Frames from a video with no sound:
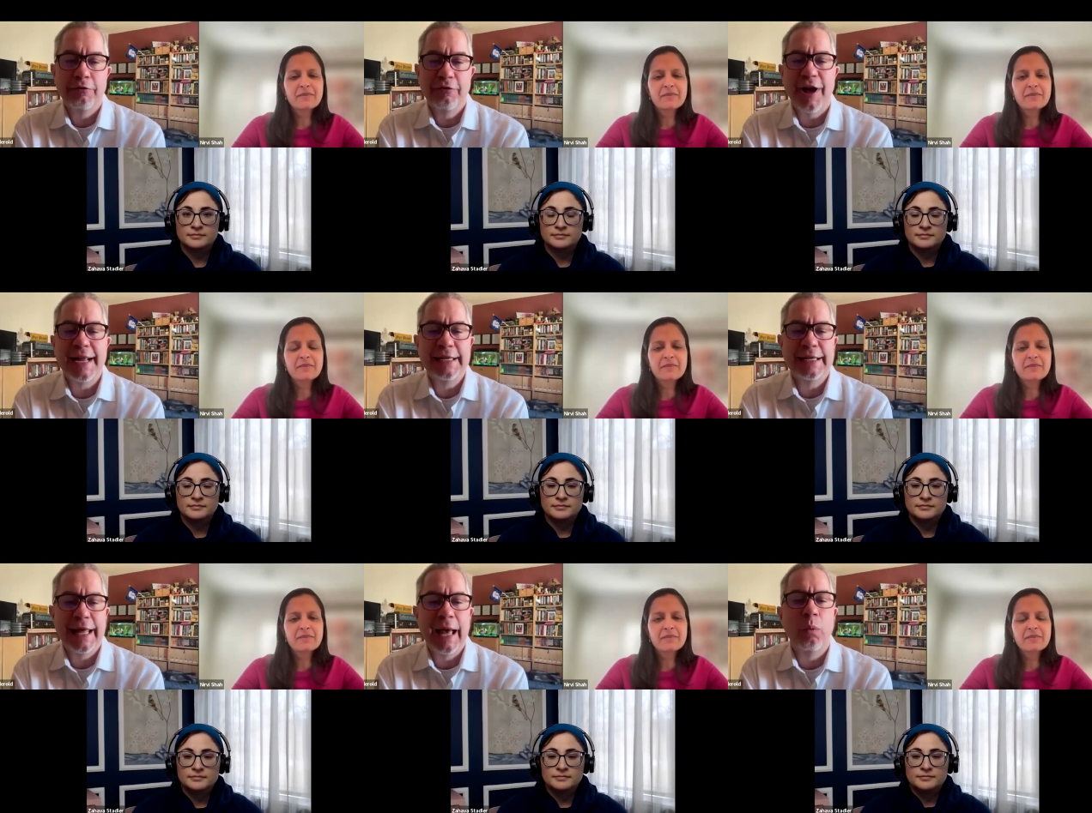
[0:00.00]
Speaker 1: finding
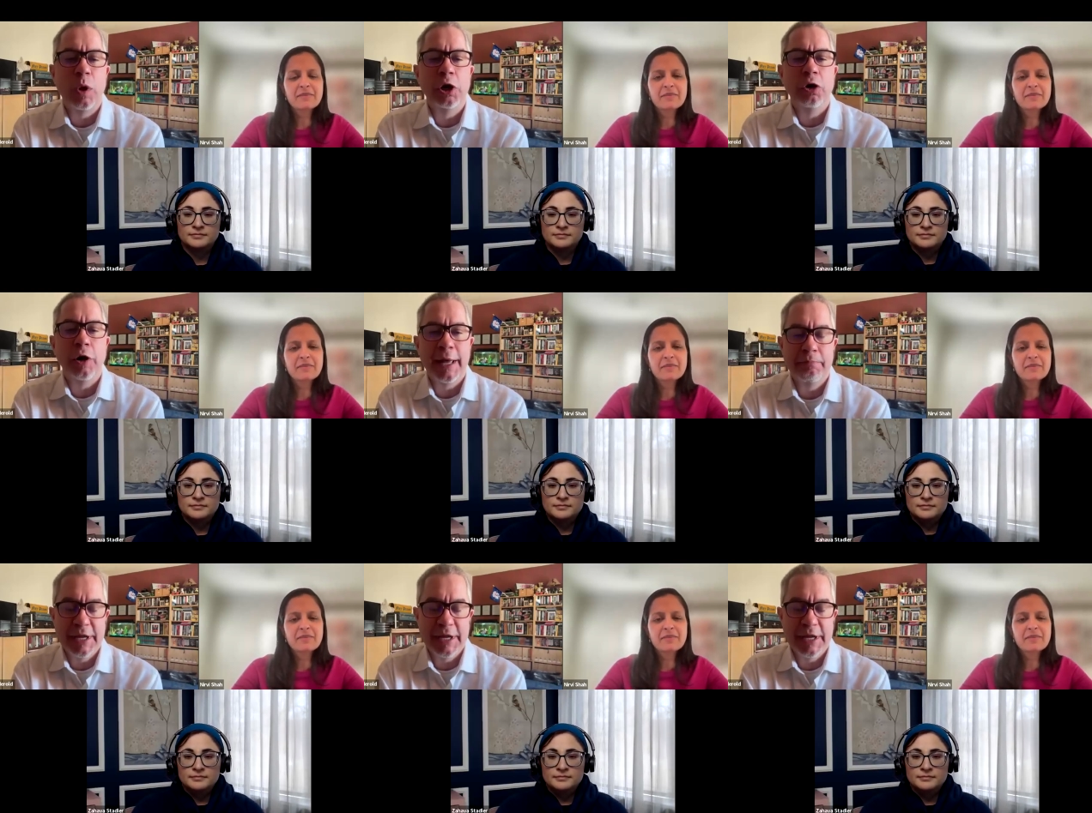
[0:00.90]
that will and